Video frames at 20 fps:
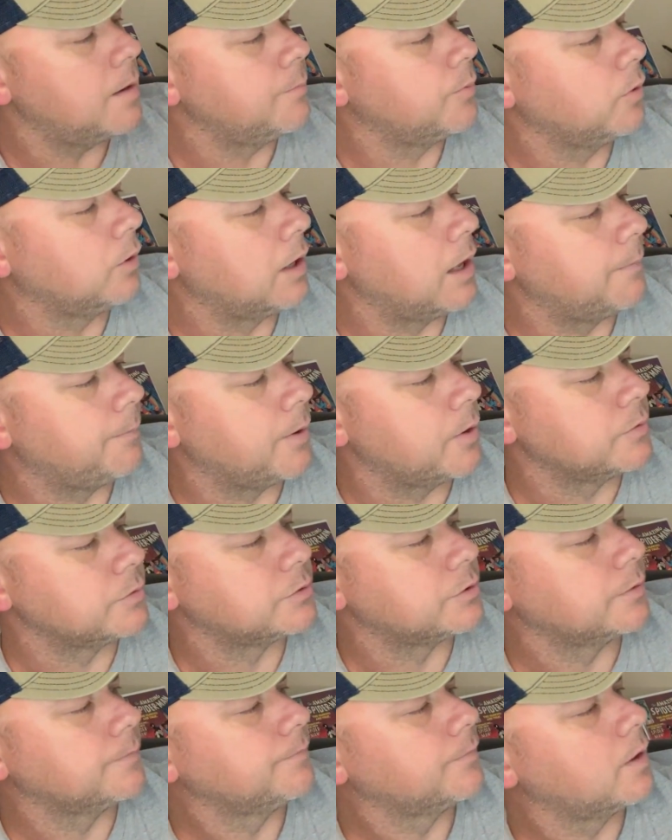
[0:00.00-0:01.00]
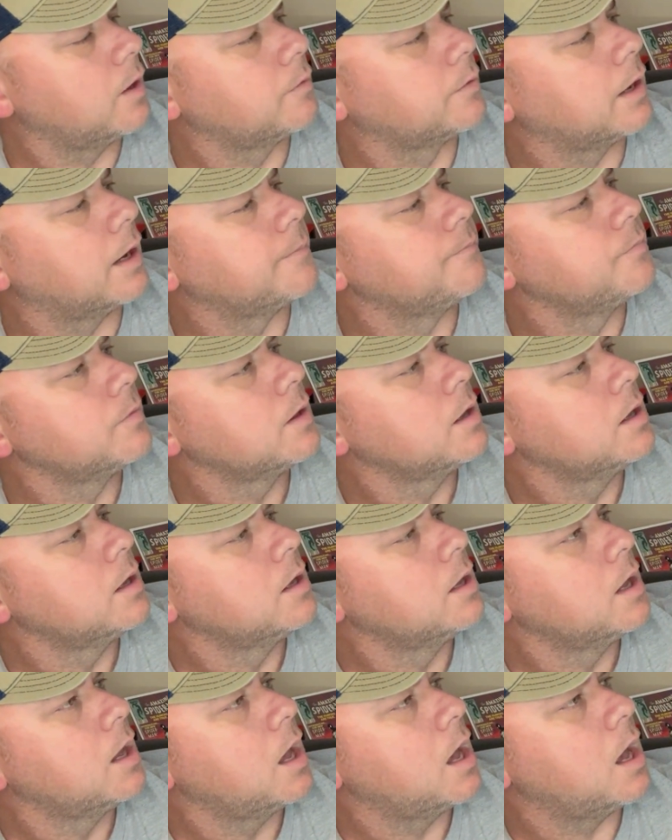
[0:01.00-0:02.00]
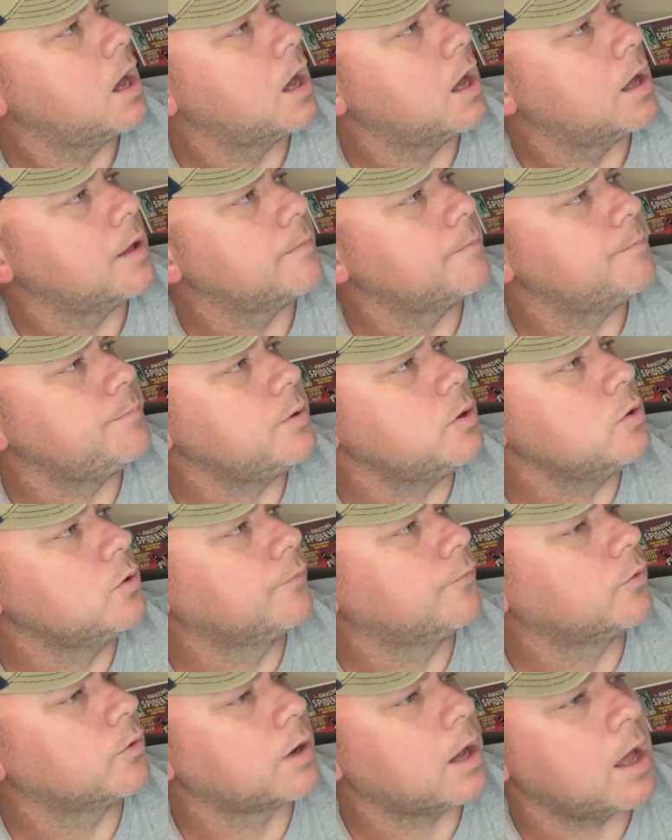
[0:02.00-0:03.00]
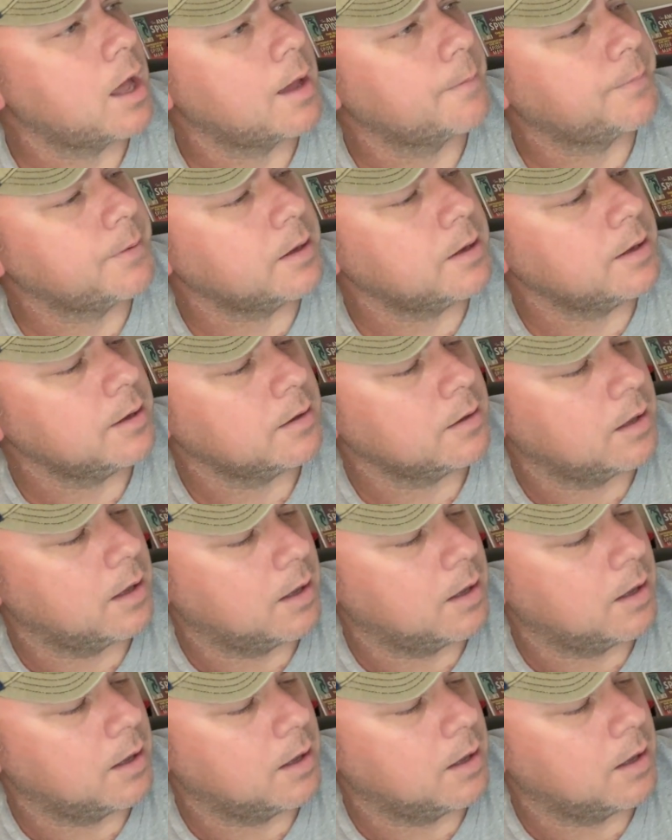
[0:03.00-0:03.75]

pull-out poster. Okay. Beautiful copy.